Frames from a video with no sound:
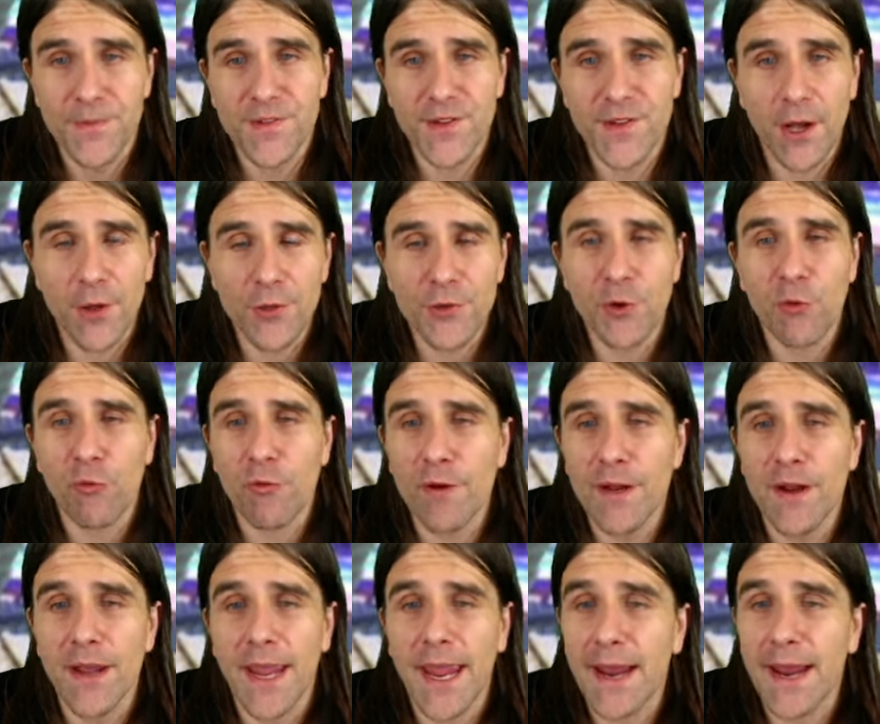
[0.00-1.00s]
South
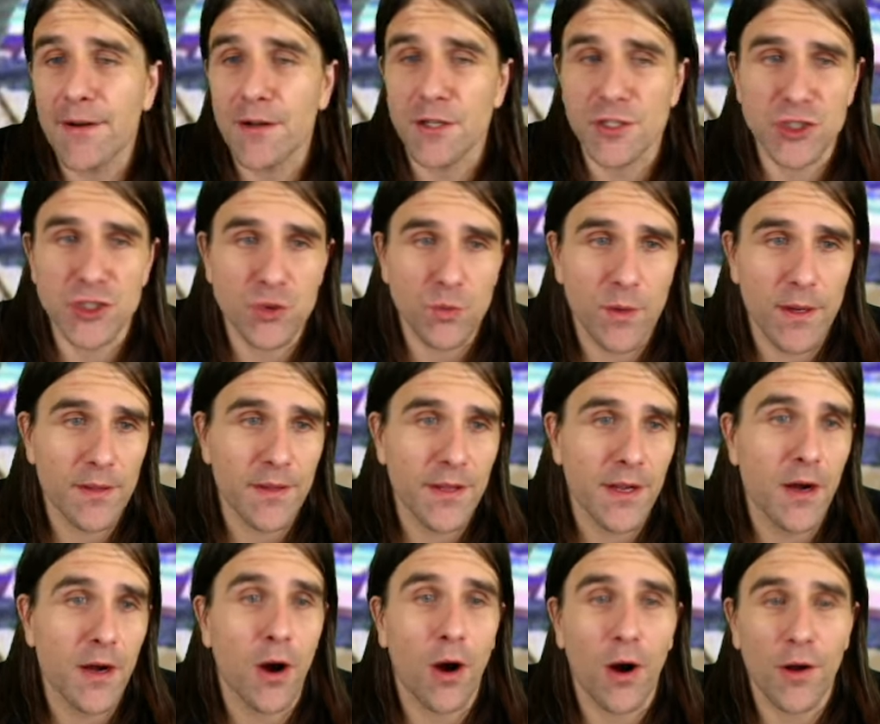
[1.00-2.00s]
Korea and
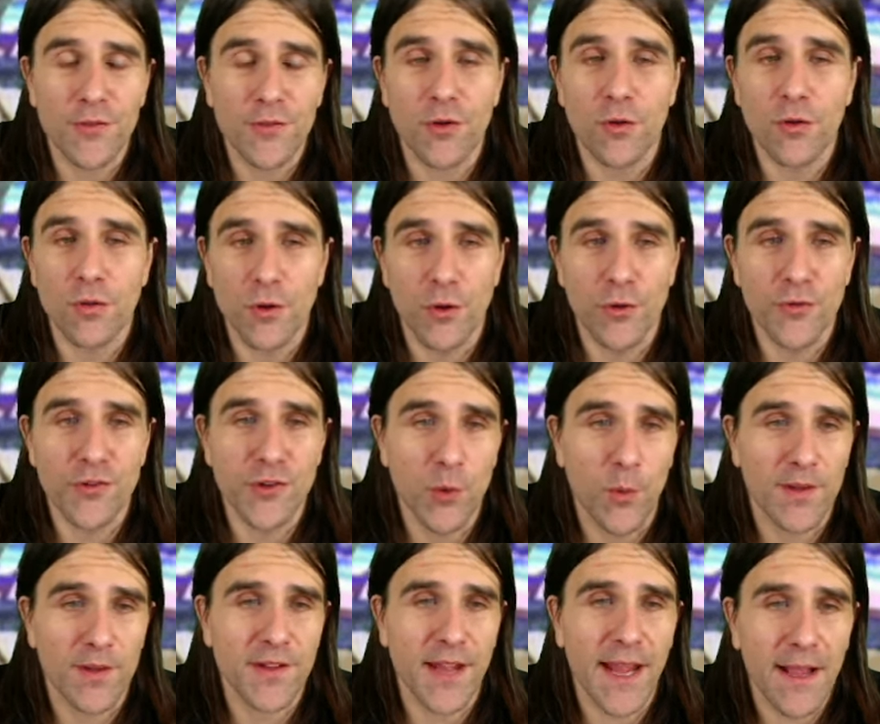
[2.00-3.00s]
Australia, also close
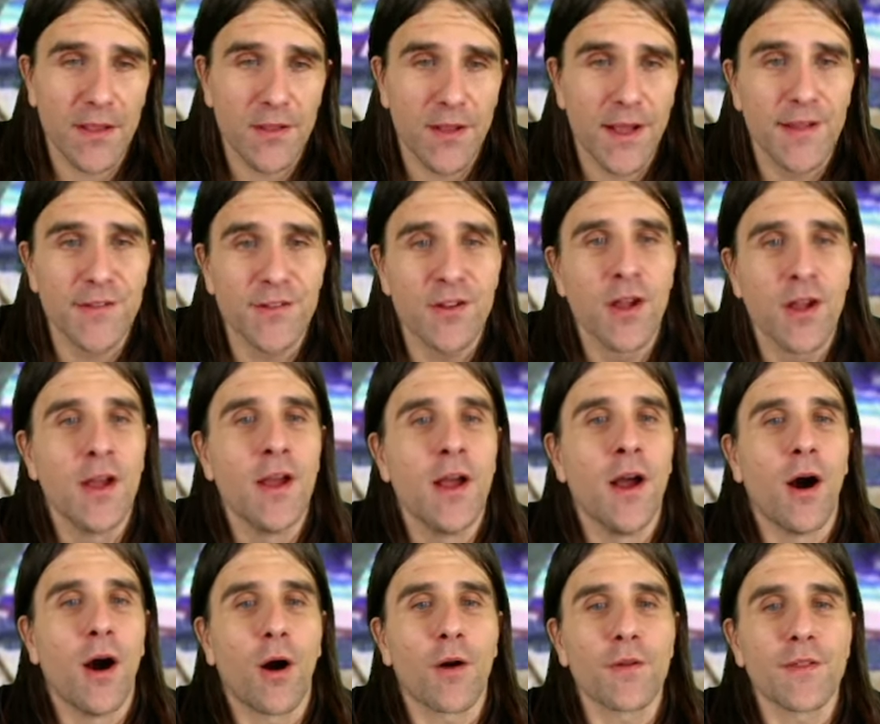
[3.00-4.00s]
U.S. allies,
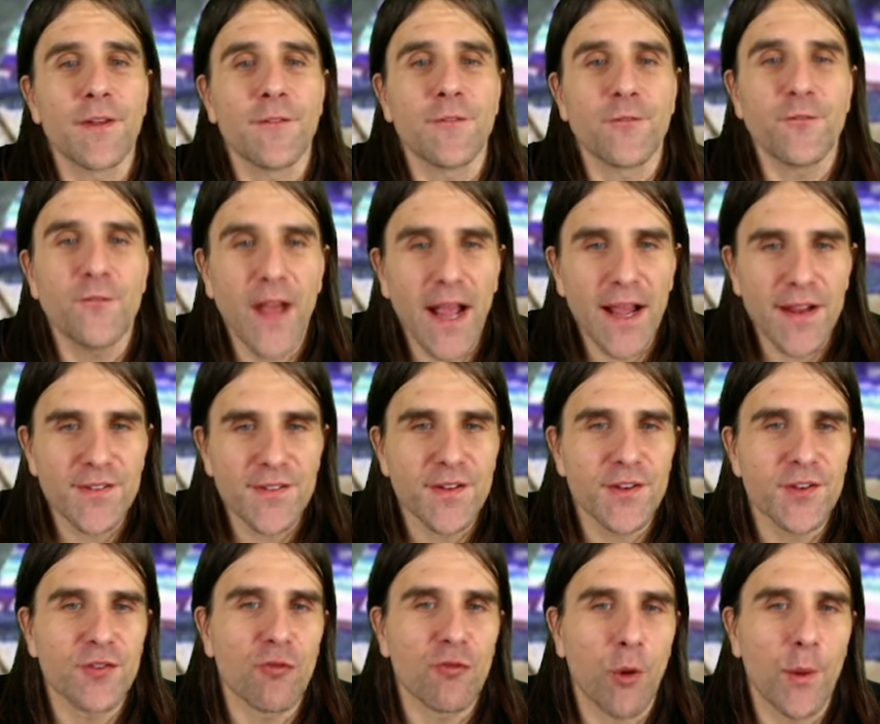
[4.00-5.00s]
are the
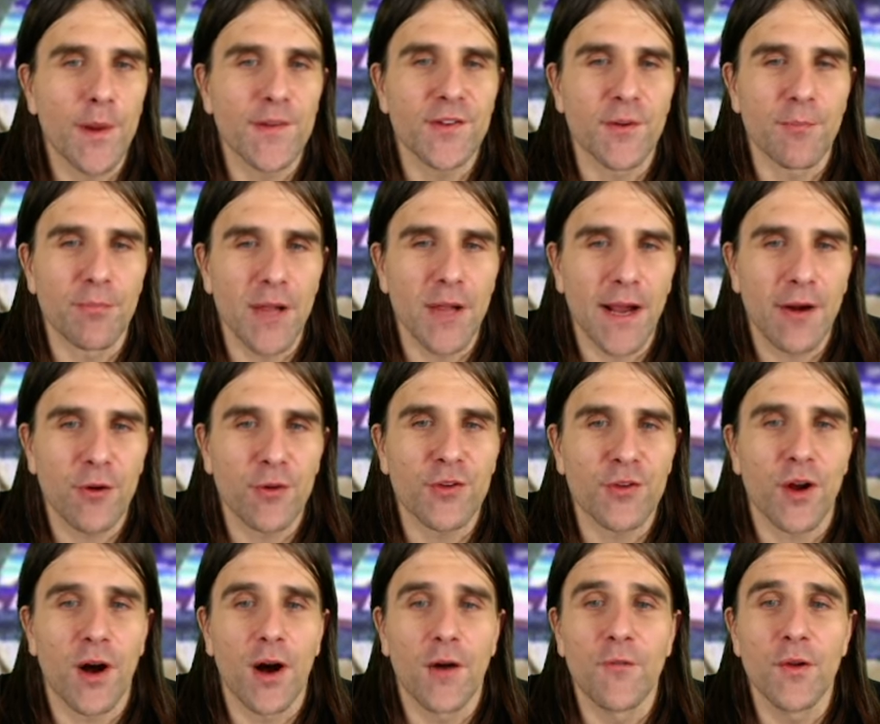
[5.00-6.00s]
fastest growing suppliers
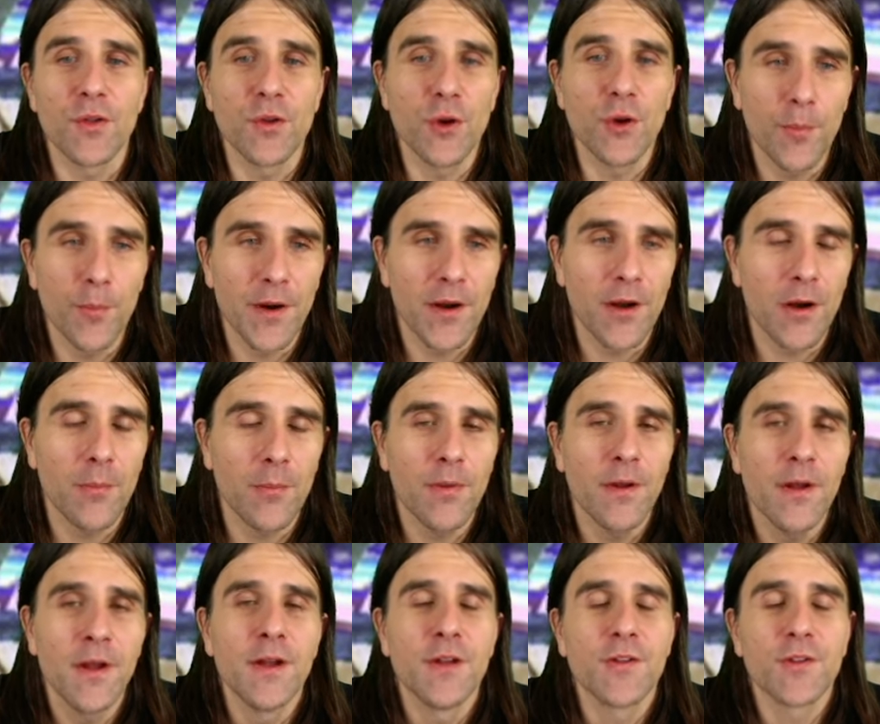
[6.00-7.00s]
of aluminum
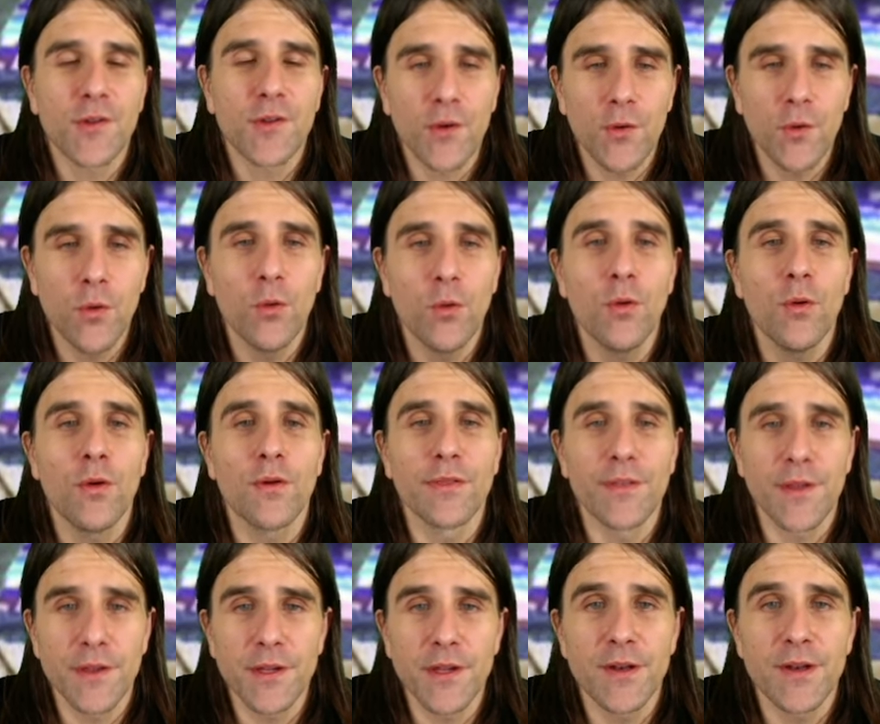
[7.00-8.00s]
to
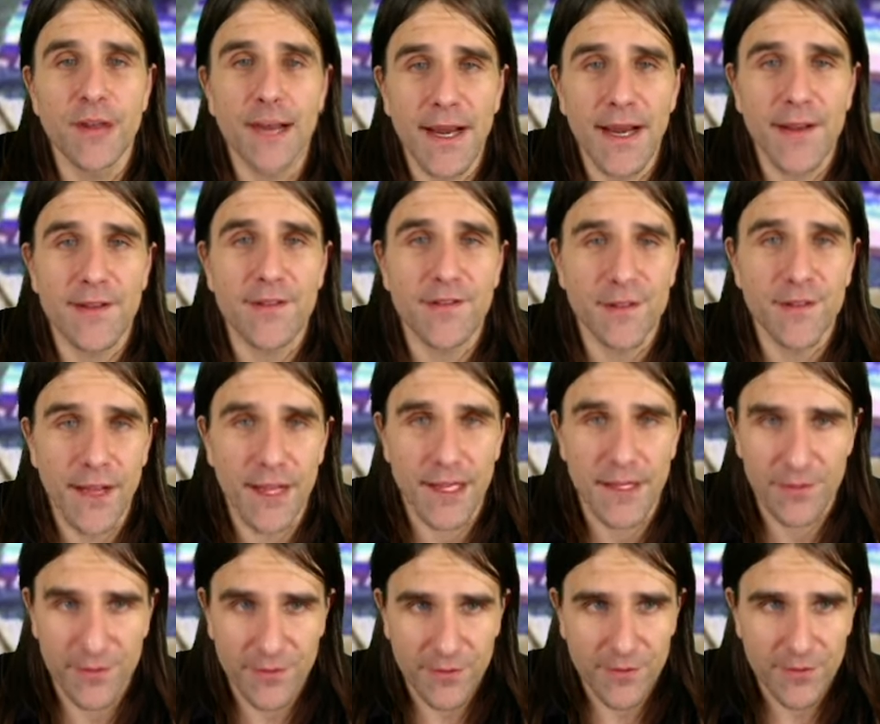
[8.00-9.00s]
the United
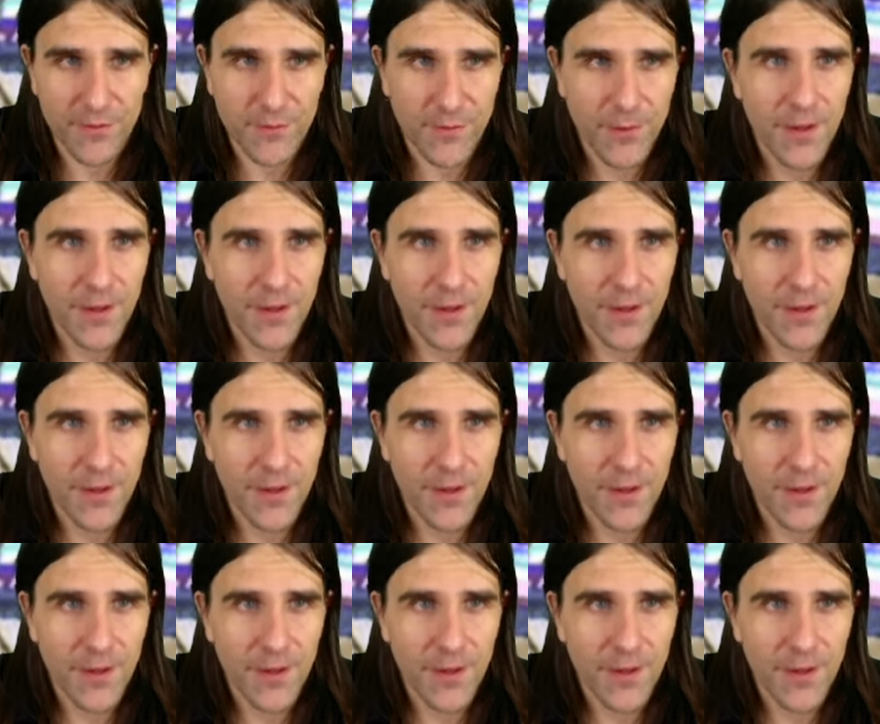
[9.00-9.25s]
States.